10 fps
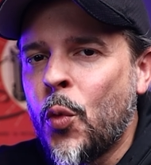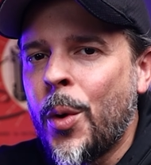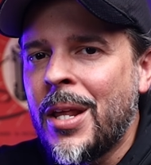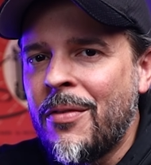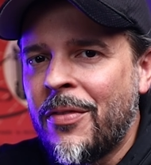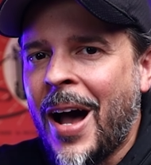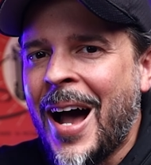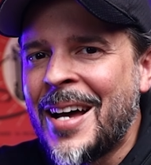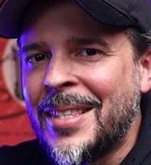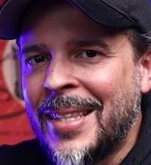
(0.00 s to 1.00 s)

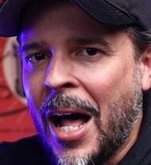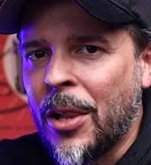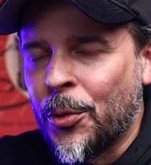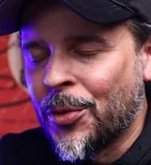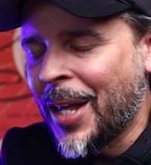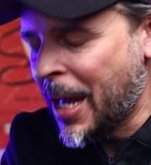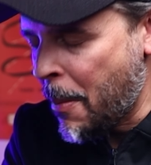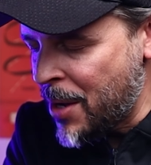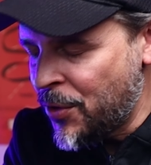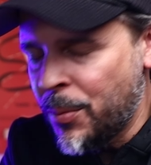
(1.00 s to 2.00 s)
$25. Like I
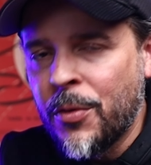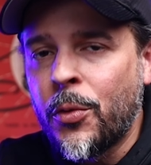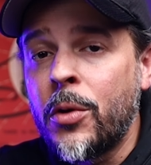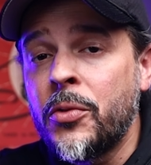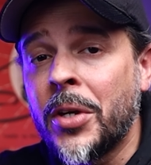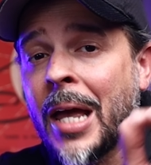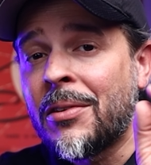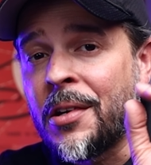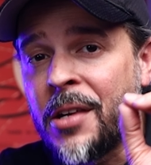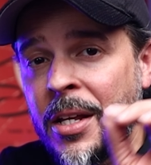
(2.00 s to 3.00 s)
mentioned before, if you
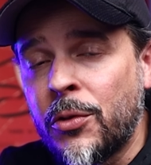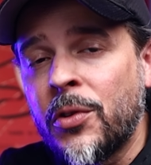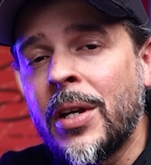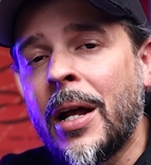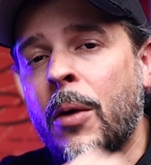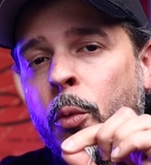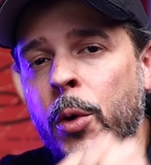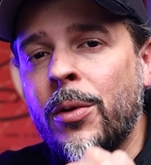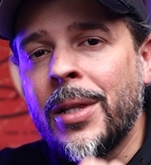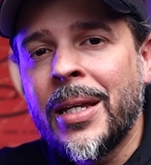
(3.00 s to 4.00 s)
guys are interested, I
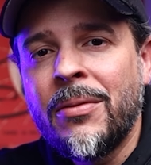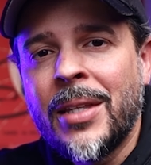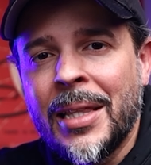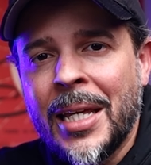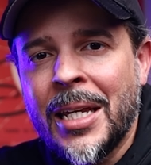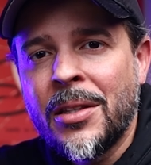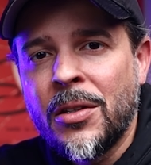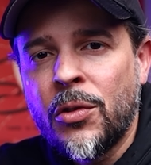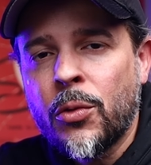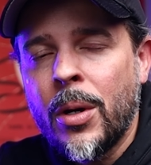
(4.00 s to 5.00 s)
will leave the link in the
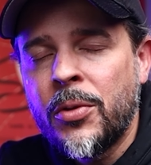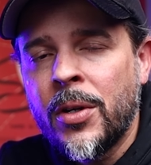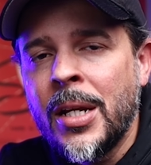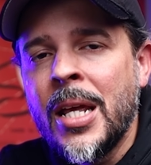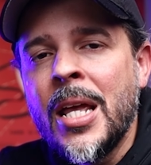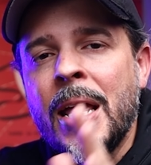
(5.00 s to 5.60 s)
description.